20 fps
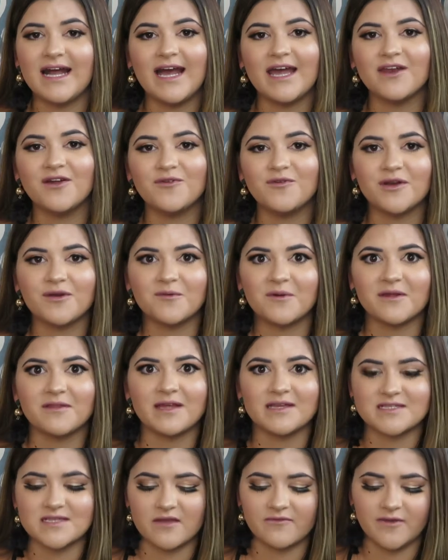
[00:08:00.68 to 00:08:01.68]
I don't want to wear
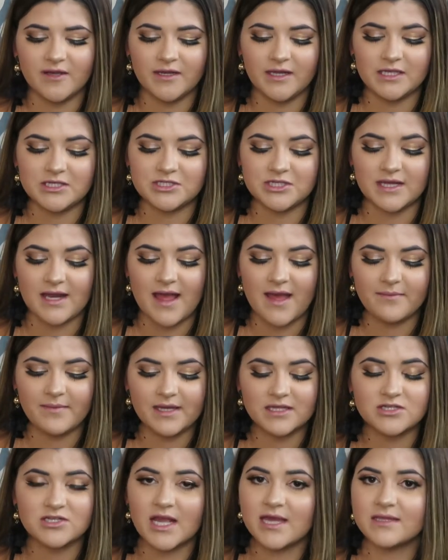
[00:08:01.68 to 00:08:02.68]
that same foundation. I
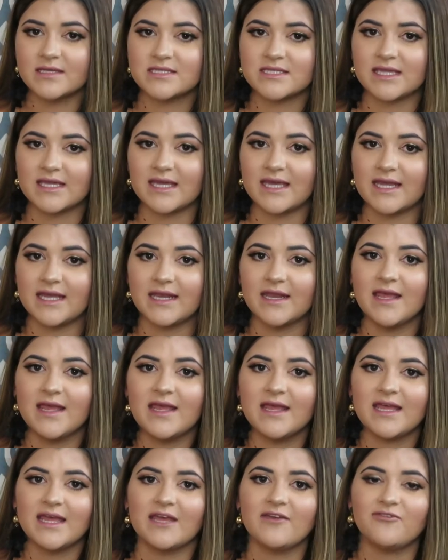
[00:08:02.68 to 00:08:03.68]
might try this again.
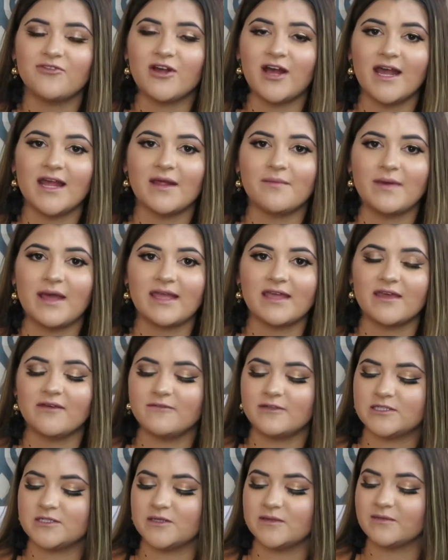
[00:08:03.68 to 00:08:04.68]
If not, I might
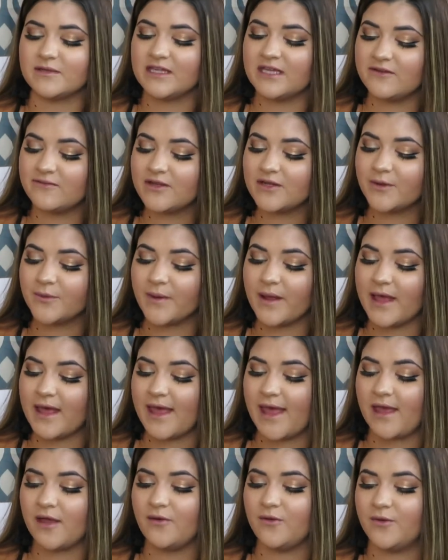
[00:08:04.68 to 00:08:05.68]
give it
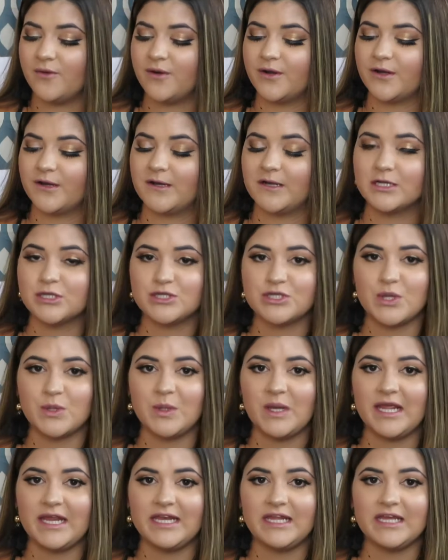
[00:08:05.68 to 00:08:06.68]
away or
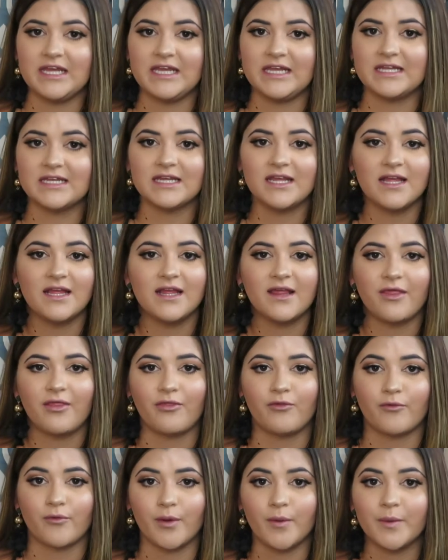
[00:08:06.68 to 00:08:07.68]
donate it,
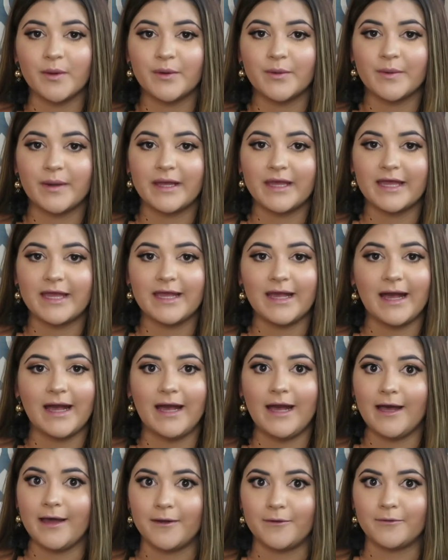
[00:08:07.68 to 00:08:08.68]
throw it away.
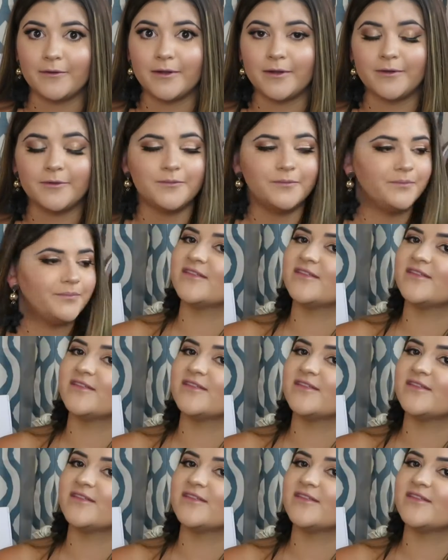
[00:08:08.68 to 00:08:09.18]
I don't know.